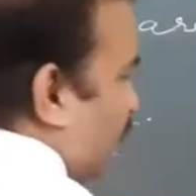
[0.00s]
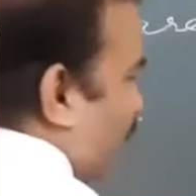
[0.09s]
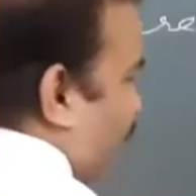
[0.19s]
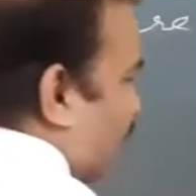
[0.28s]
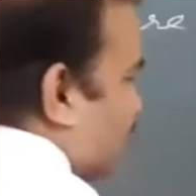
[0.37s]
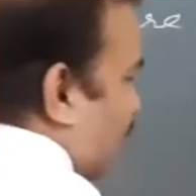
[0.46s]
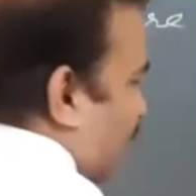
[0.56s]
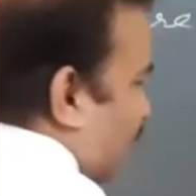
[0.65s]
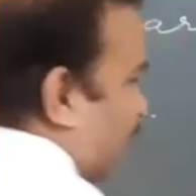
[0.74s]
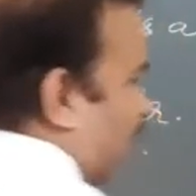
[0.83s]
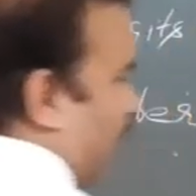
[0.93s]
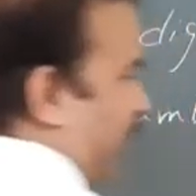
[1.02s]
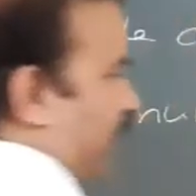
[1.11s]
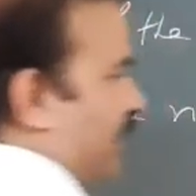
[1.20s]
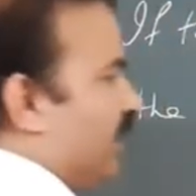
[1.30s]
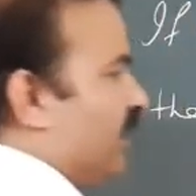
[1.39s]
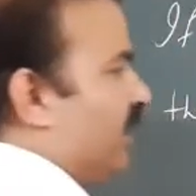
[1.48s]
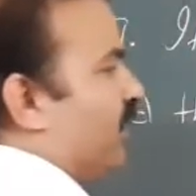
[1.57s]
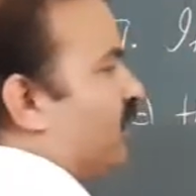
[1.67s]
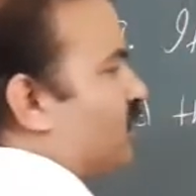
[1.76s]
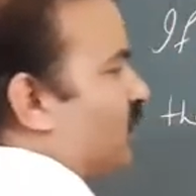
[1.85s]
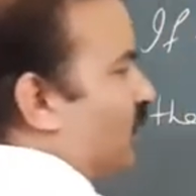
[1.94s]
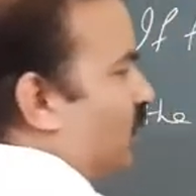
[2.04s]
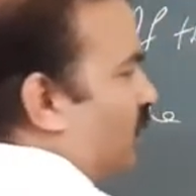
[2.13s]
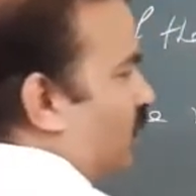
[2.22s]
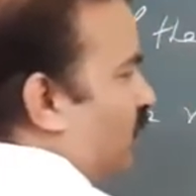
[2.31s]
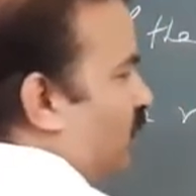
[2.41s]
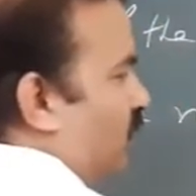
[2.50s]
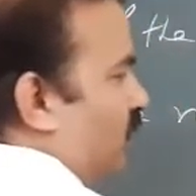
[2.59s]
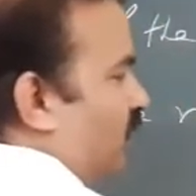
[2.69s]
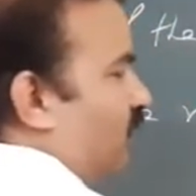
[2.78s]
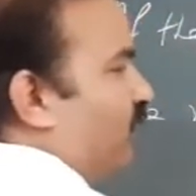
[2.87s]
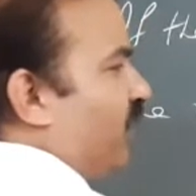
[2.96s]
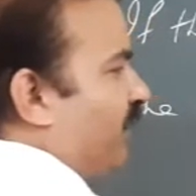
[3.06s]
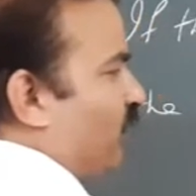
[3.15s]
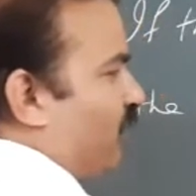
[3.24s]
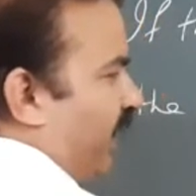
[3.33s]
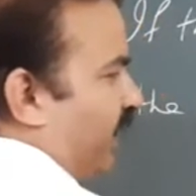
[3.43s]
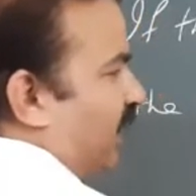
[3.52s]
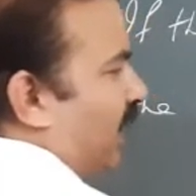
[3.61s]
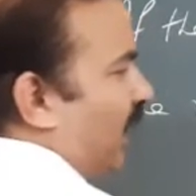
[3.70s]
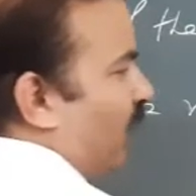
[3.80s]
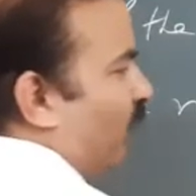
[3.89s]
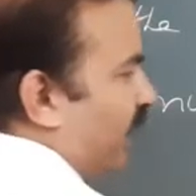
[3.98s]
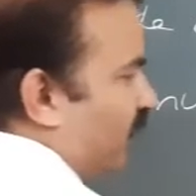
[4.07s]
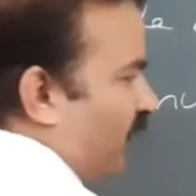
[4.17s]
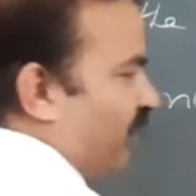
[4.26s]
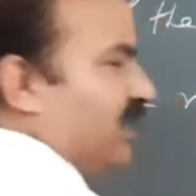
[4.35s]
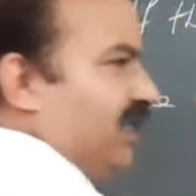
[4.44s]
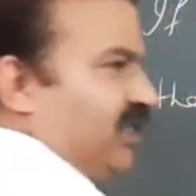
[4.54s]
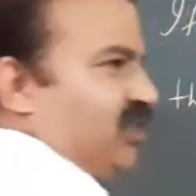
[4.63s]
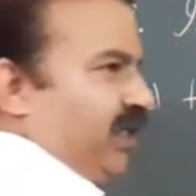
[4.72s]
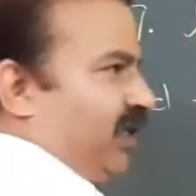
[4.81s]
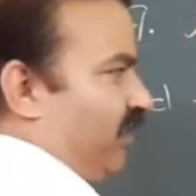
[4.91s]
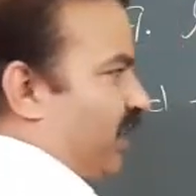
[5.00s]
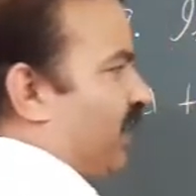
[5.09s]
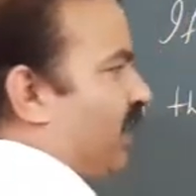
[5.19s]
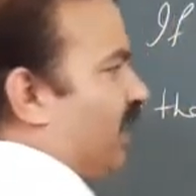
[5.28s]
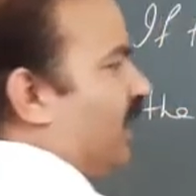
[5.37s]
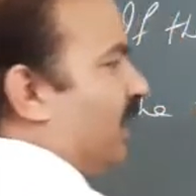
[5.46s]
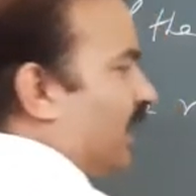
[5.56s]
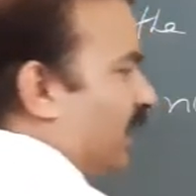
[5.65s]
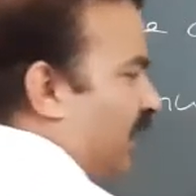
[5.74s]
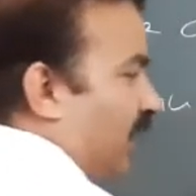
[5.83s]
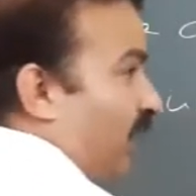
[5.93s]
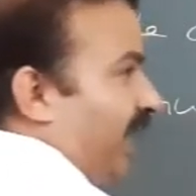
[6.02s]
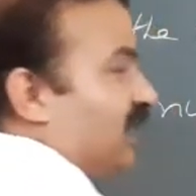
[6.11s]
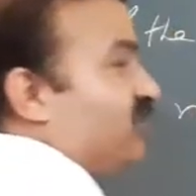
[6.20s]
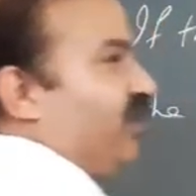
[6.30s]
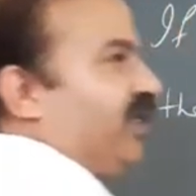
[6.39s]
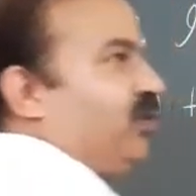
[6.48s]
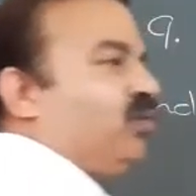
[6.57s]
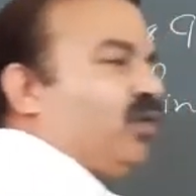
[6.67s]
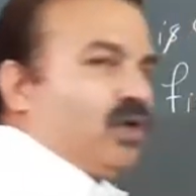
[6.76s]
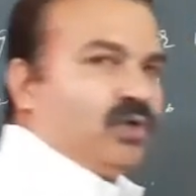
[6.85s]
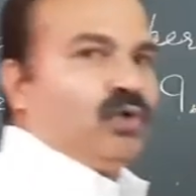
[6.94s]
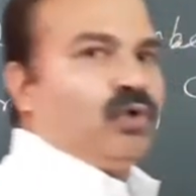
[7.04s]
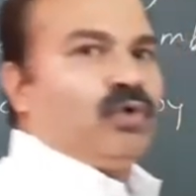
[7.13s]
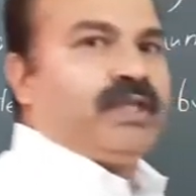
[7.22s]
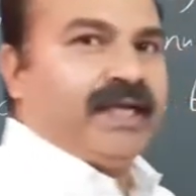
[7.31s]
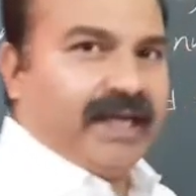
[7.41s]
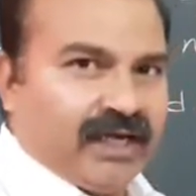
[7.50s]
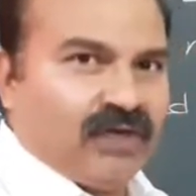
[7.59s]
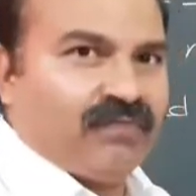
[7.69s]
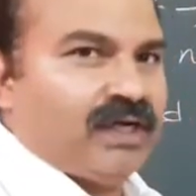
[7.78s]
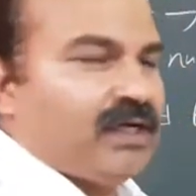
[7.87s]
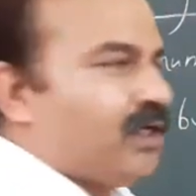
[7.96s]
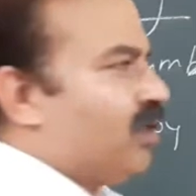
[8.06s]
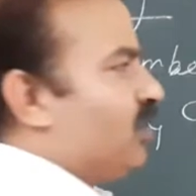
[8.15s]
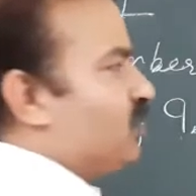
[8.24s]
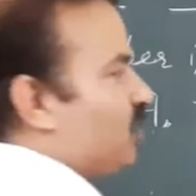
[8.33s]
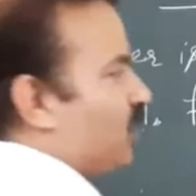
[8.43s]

toffees are 9. So, we have to find how many toffees each are having. Now, as we do not know that anyone, so